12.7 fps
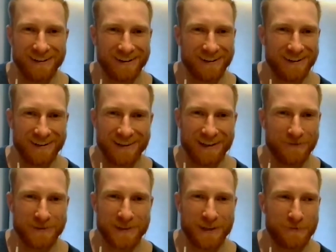I
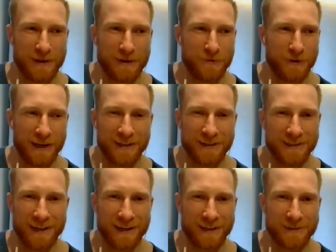love seeing people get
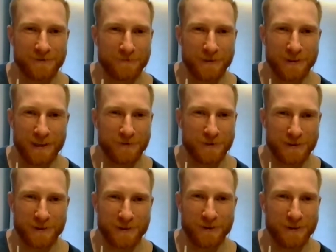decked when they've
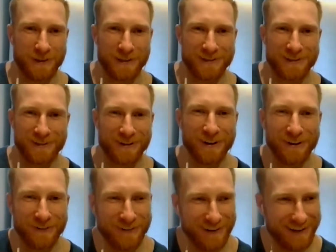just gone in too
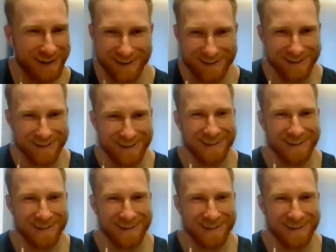confident.